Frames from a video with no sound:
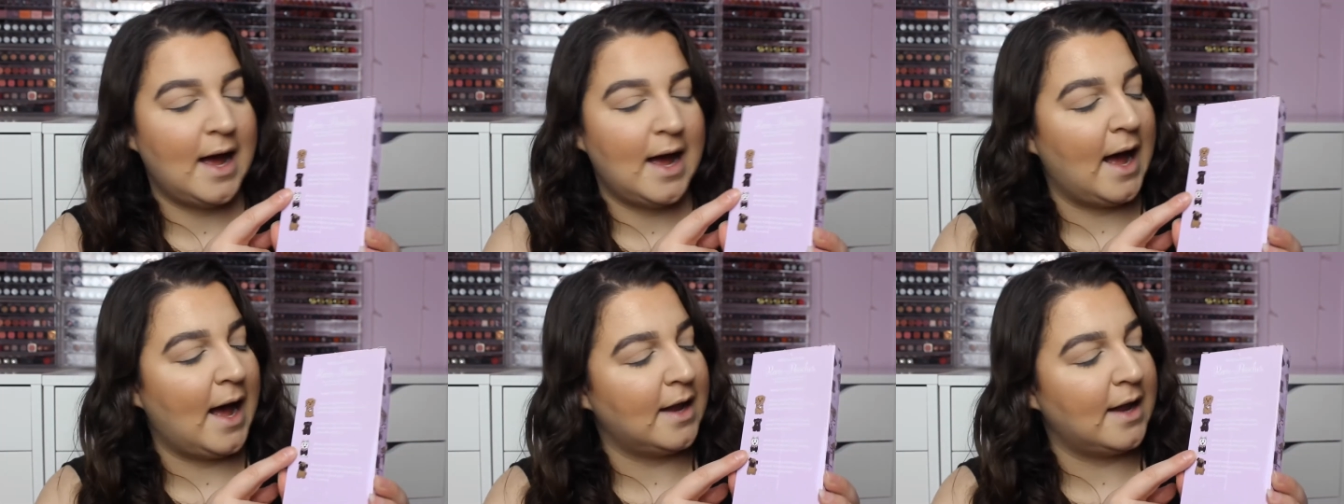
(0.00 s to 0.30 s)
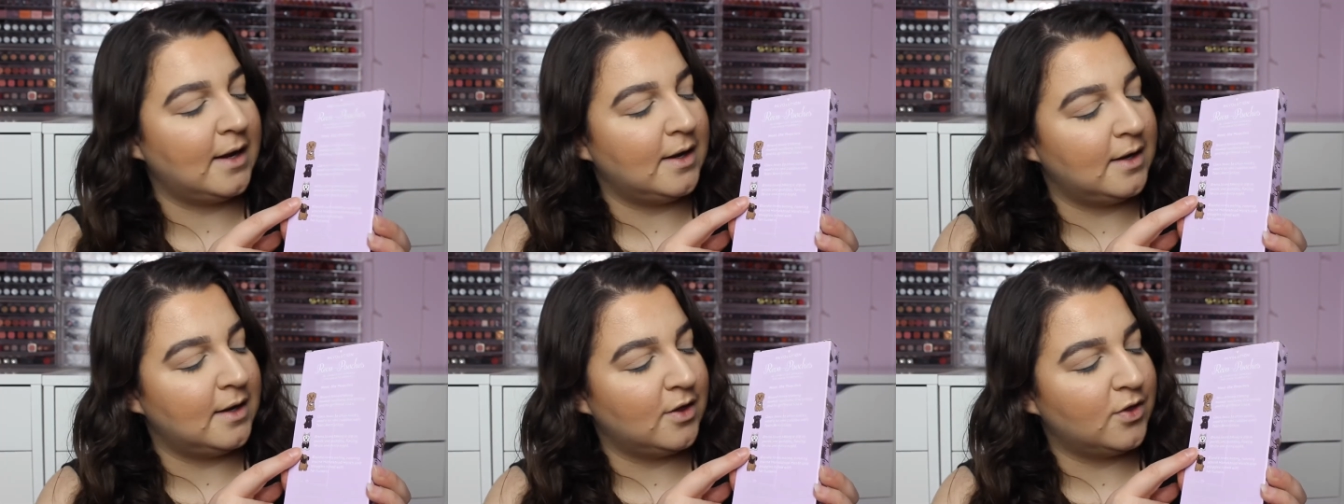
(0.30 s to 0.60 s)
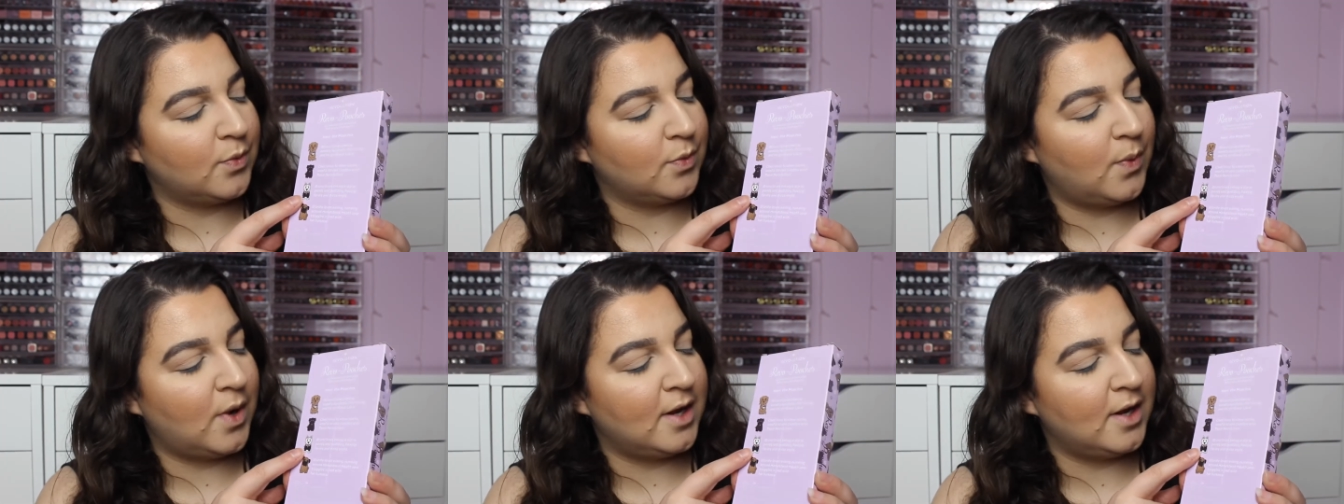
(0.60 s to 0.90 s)
and then
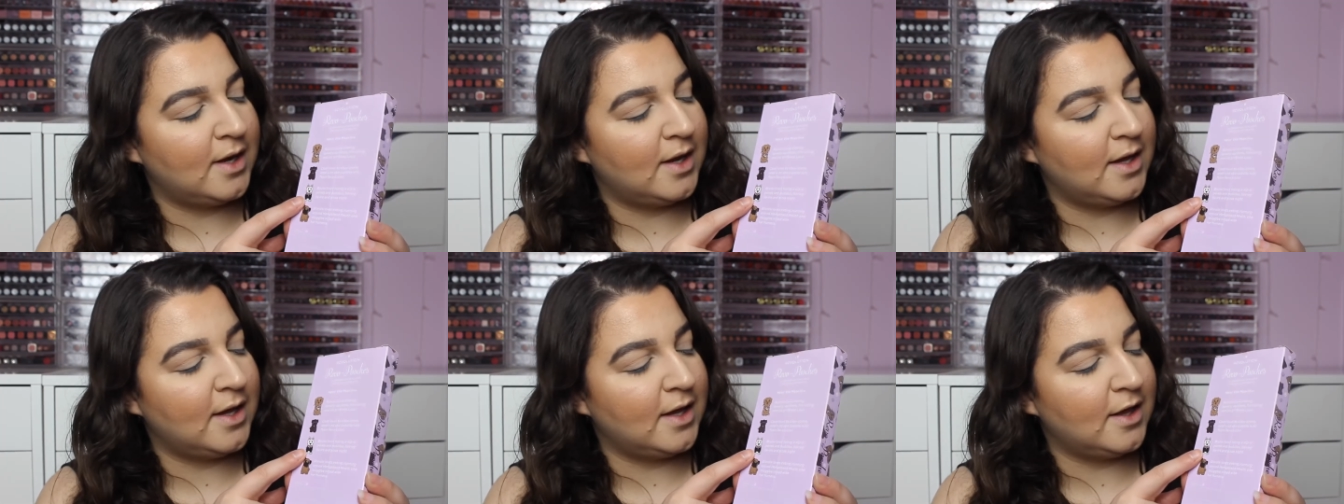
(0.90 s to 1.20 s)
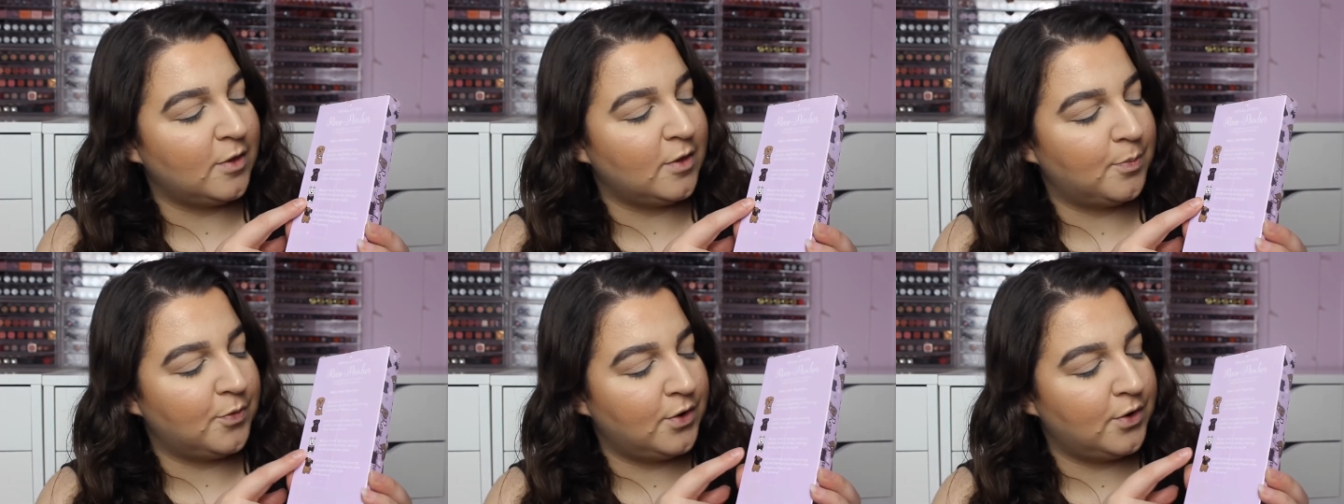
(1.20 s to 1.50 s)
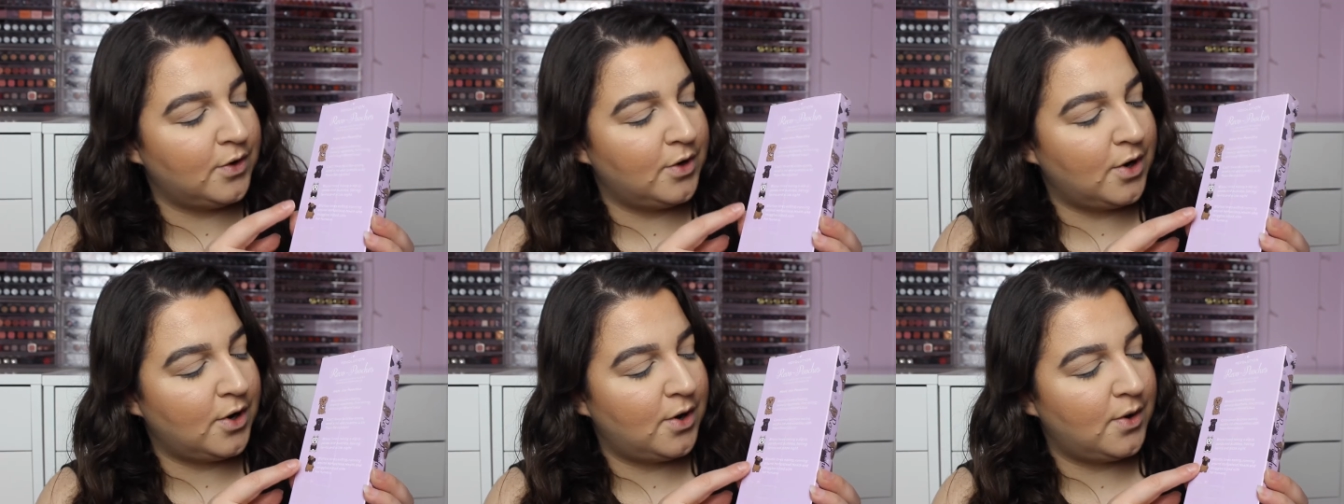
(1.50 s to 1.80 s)
this one is
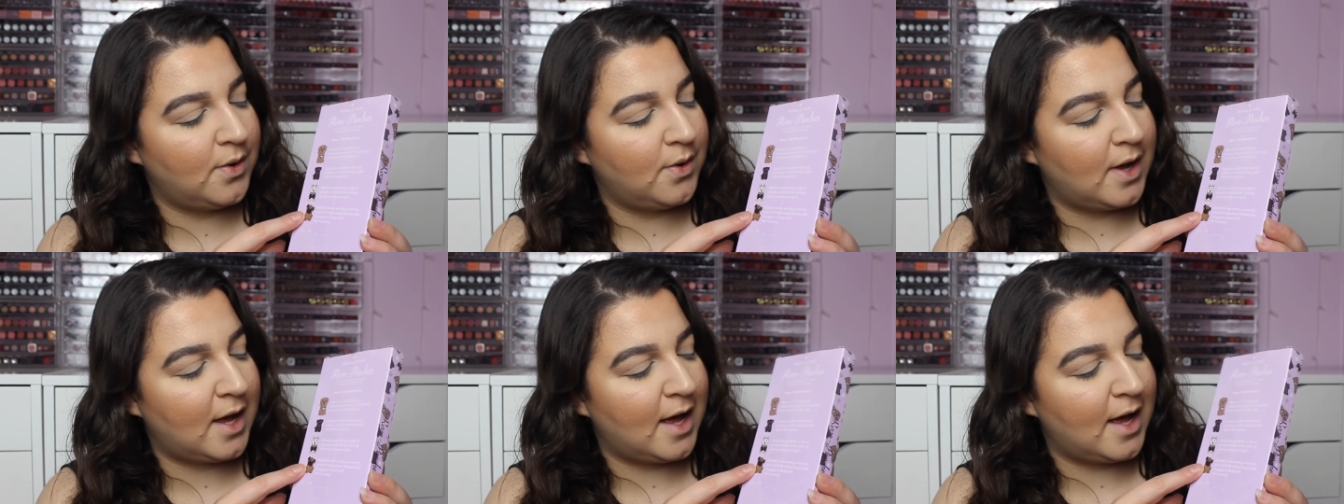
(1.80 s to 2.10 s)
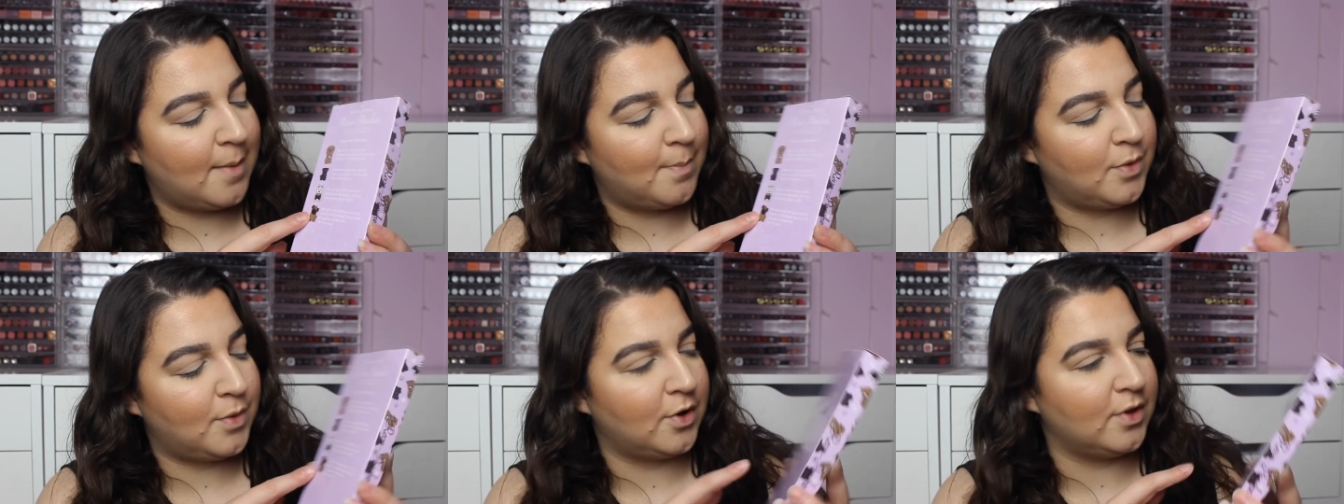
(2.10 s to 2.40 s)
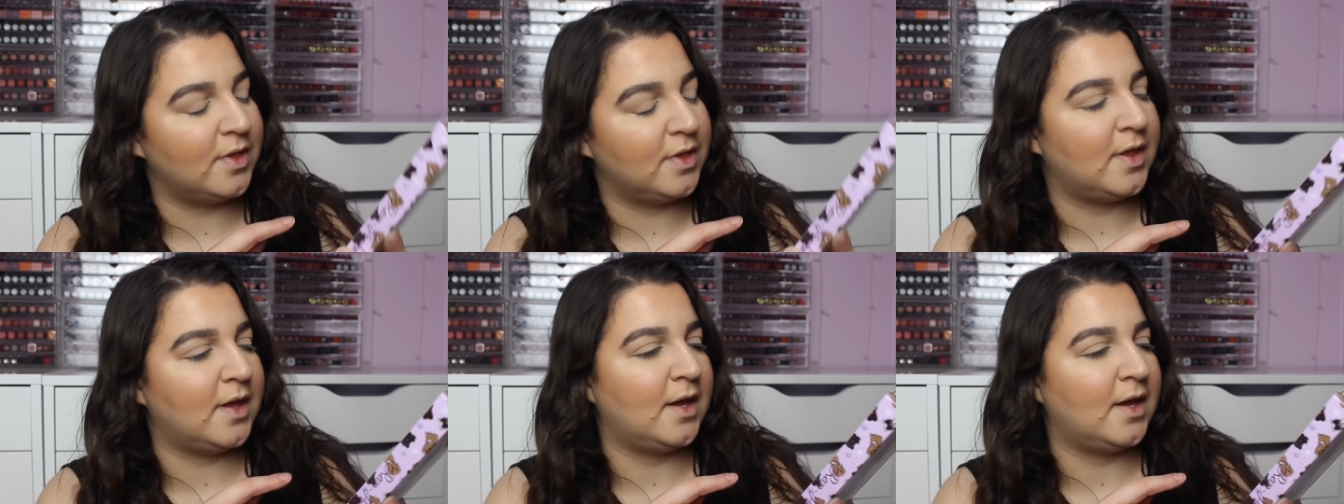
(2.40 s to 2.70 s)
Bruno and
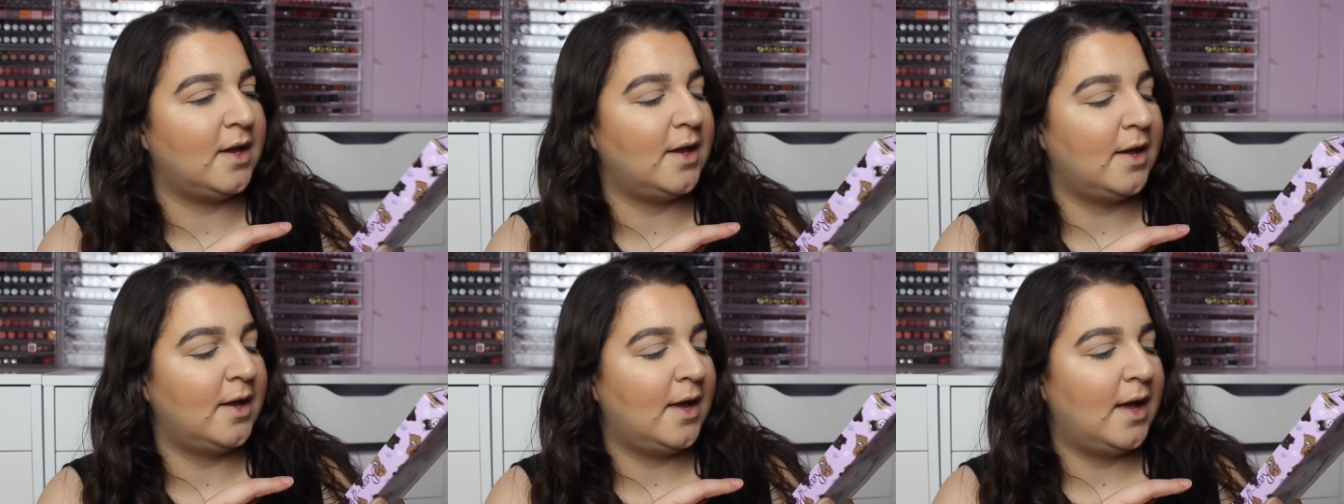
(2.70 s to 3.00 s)
Blondie.